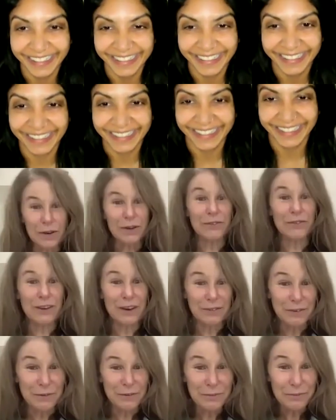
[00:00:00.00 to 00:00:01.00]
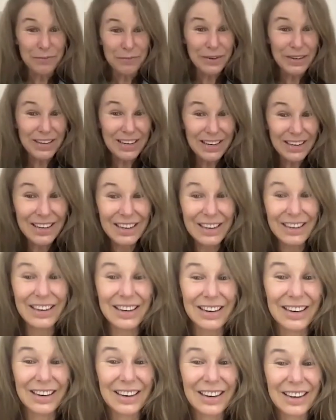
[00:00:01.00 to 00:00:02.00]
Stop, and you've never
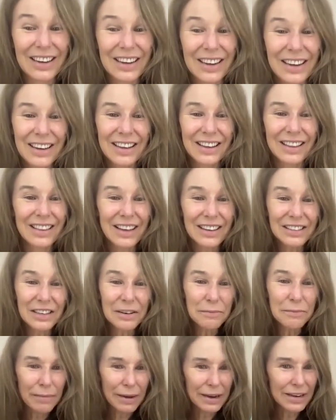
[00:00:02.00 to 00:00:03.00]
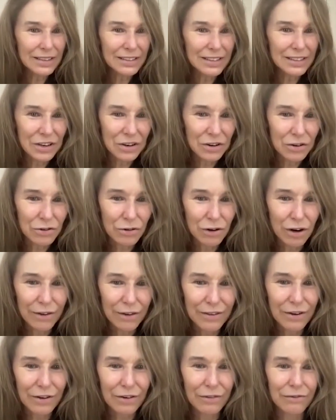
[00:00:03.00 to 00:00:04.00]
been. That's amazing. You could
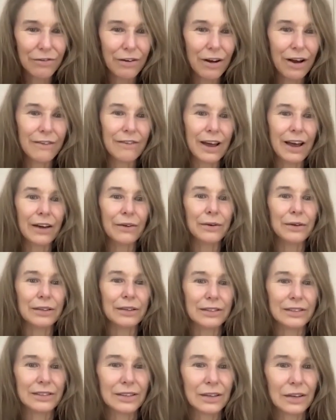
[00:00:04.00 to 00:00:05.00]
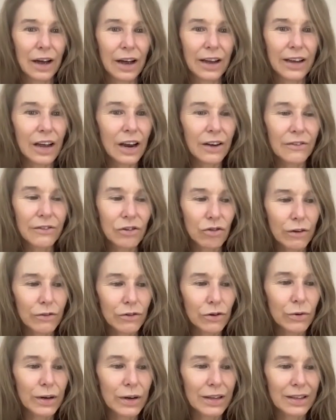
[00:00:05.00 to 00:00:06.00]
drive there in 5 hours. I can't even
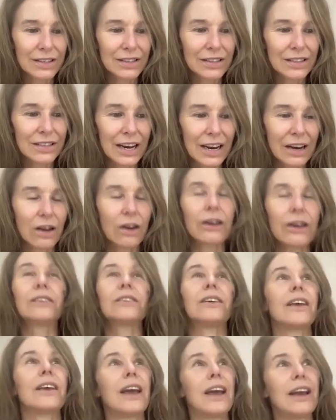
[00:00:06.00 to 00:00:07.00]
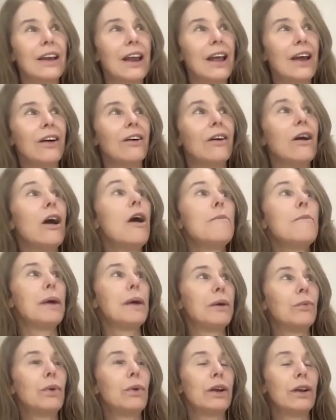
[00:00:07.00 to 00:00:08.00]
drive to another state. Oh, yes, I can now.
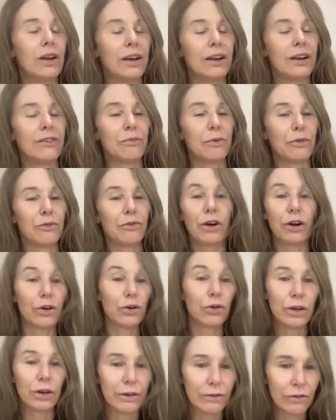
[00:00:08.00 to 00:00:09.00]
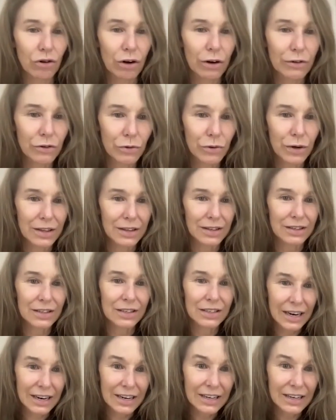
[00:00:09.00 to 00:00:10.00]
But when I lived before, I couldn't even drive to another
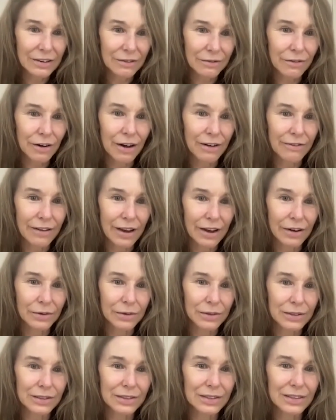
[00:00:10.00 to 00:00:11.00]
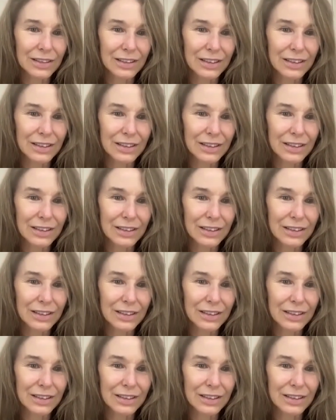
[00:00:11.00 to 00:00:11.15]
state in 5 hours.